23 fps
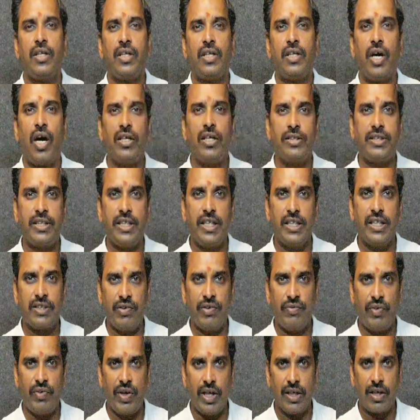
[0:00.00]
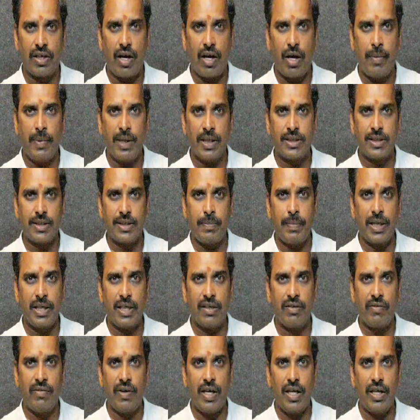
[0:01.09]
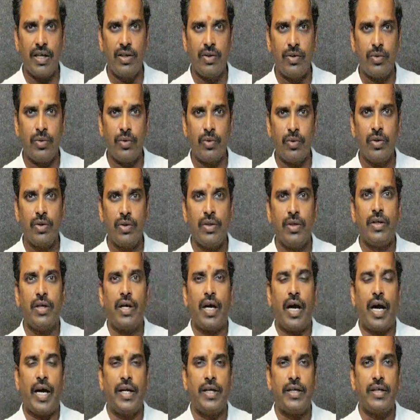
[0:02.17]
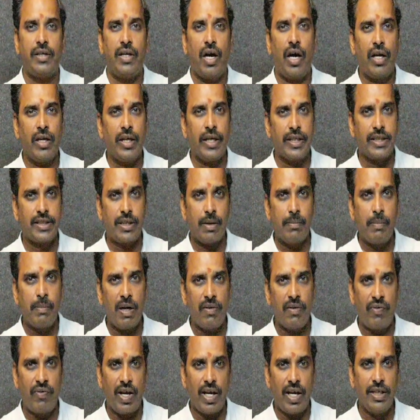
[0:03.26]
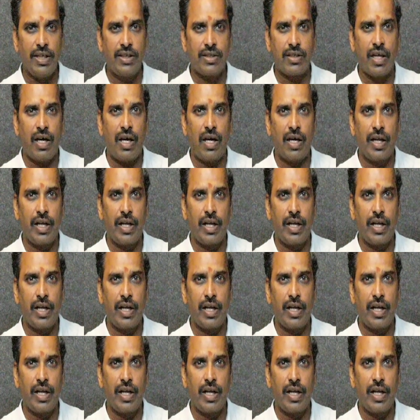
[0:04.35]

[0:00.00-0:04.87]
.csv file, comma separated value, and .xml files are